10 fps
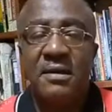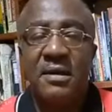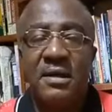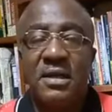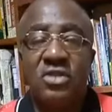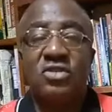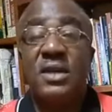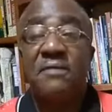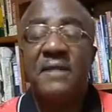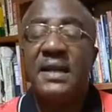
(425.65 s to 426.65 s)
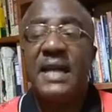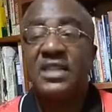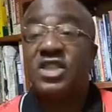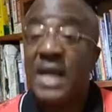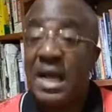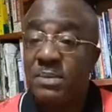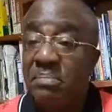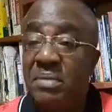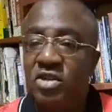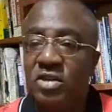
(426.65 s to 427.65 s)
history the feeling that she has been
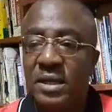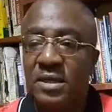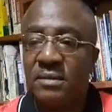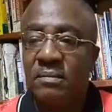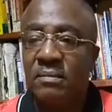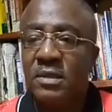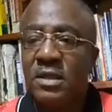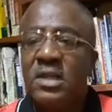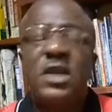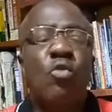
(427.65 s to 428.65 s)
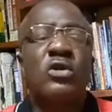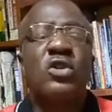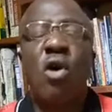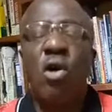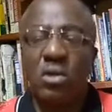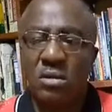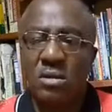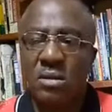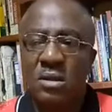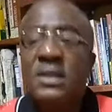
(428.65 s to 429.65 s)
betrayed. She was
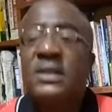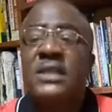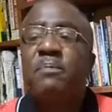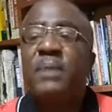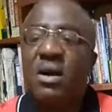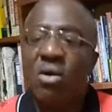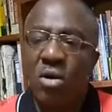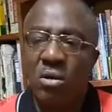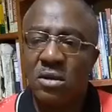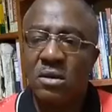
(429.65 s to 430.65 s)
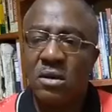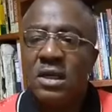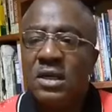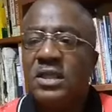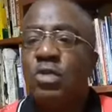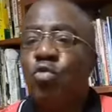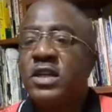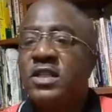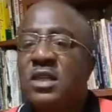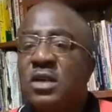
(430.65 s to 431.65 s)
hurt, deeply hurt. She
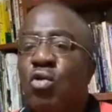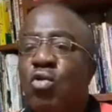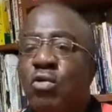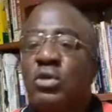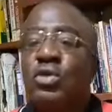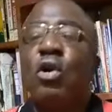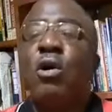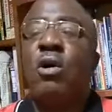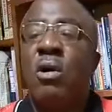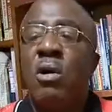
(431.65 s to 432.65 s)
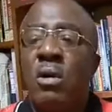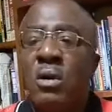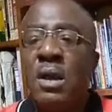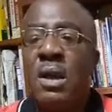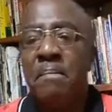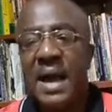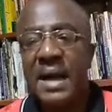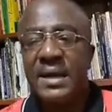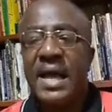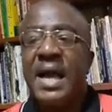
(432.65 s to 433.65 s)
wished she could turn back
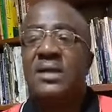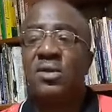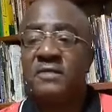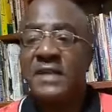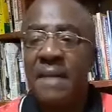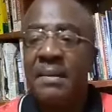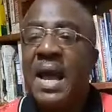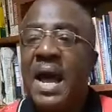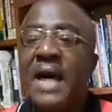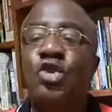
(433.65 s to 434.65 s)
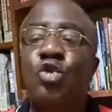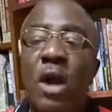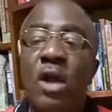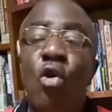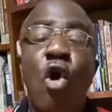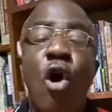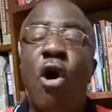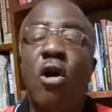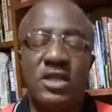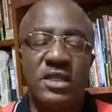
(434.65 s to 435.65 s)
the hands of time and swallow
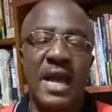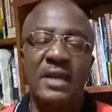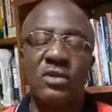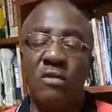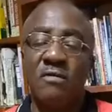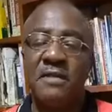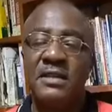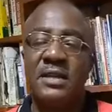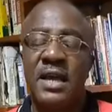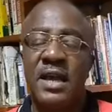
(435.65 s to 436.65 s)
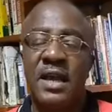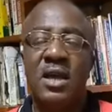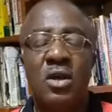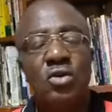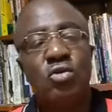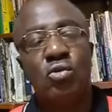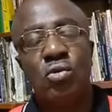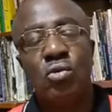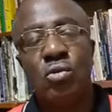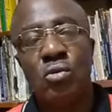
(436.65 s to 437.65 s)
all she had confessed to,
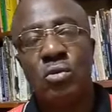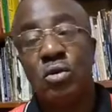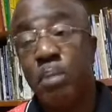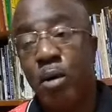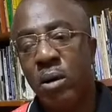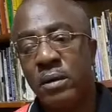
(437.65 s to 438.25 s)
to Paul.